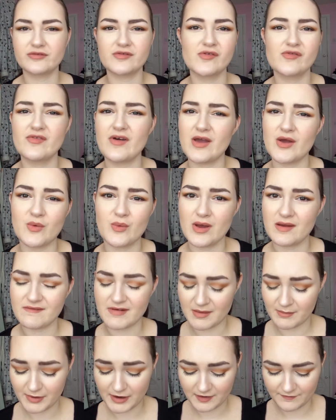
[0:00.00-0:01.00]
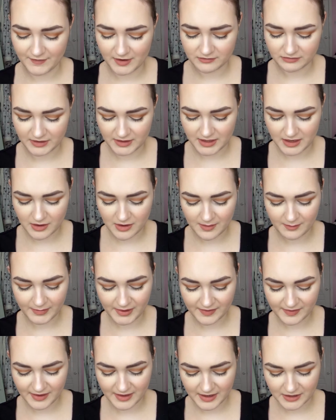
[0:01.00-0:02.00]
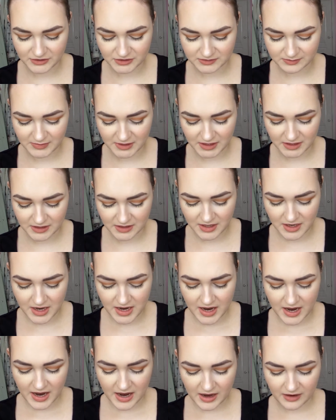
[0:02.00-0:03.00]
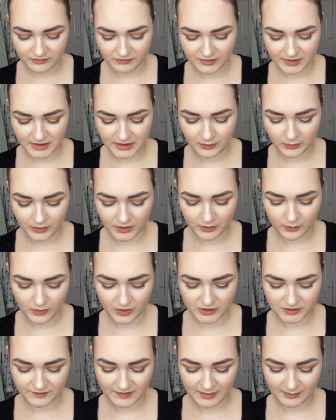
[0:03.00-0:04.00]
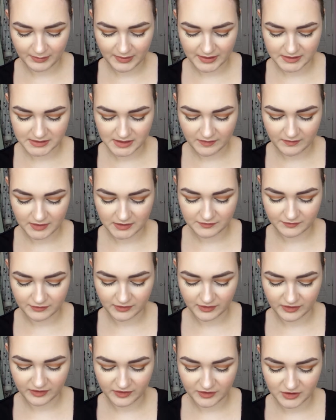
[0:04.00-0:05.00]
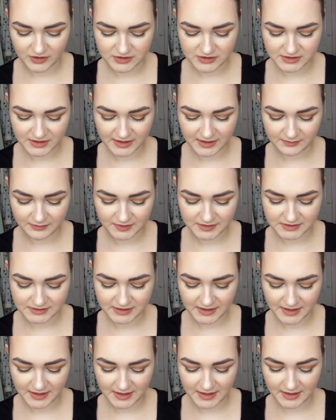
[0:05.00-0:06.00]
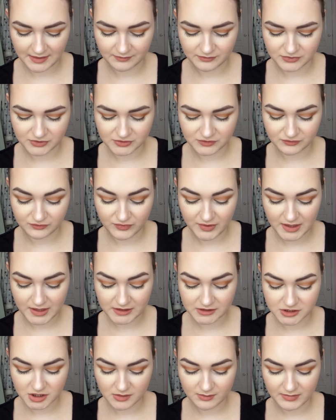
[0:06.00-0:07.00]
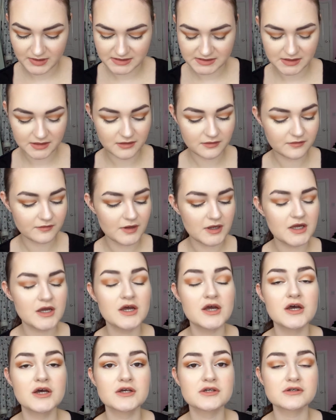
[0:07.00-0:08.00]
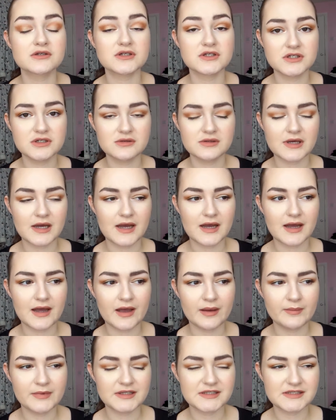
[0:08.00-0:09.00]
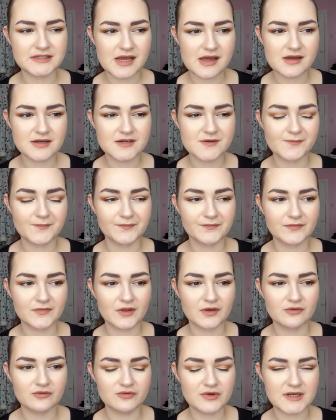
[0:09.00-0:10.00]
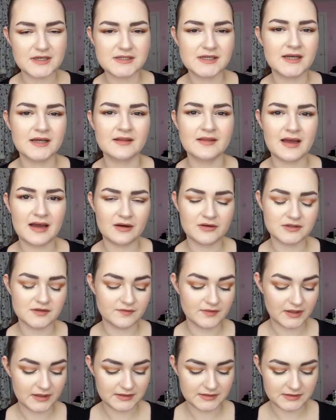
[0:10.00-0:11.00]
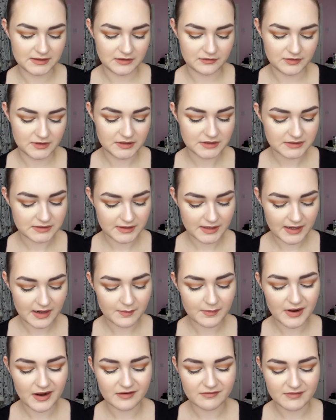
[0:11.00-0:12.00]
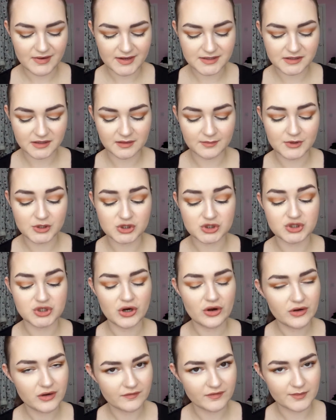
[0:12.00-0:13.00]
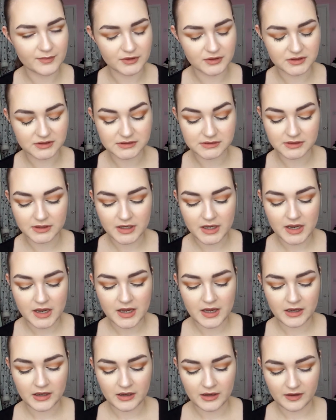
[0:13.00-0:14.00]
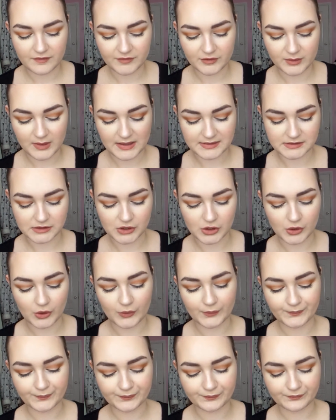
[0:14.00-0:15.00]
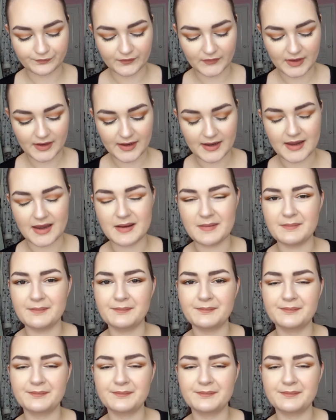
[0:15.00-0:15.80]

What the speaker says: through a very weird vampire phase right now, and by that I just mean I really want to watch Vampire Diaries for the third time this year, and I'm really stopping myself. So to do that, I'm instead reading the House of Night series. I read the majority of the books a few years ago, but